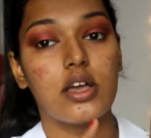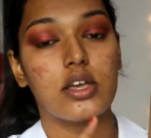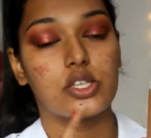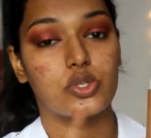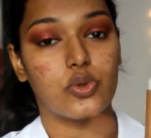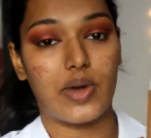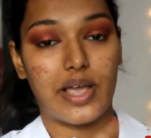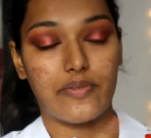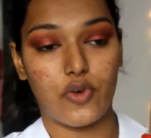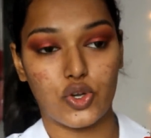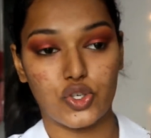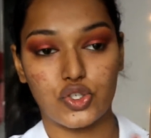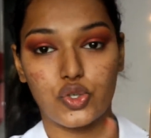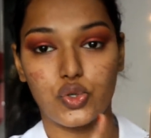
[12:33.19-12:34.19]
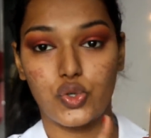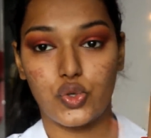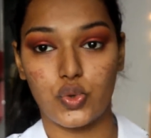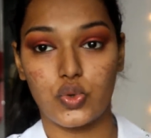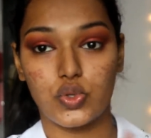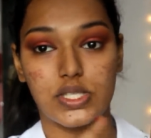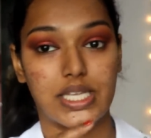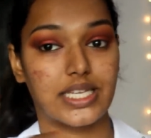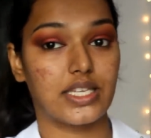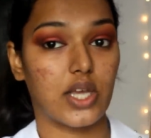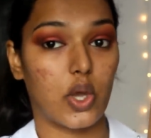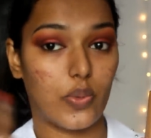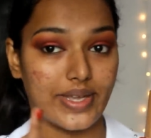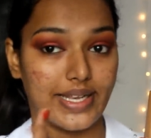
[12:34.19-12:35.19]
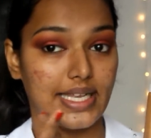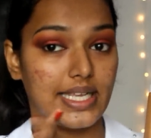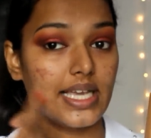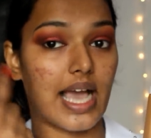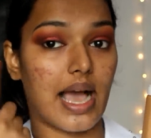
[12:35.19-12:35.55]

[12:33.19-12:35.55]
So I want to use it quickly.